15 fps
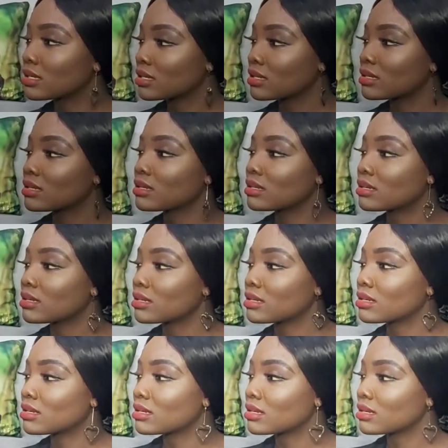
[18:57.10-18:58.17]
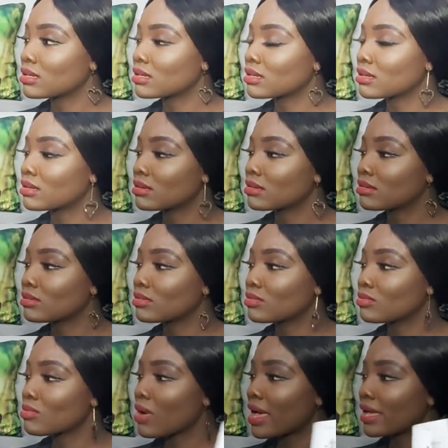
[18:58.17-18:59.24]

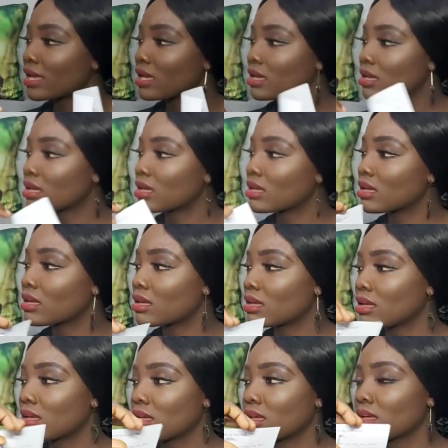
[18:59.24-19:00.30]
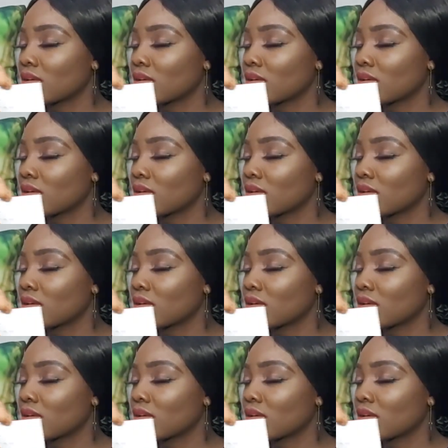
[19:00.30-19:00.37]
(silent)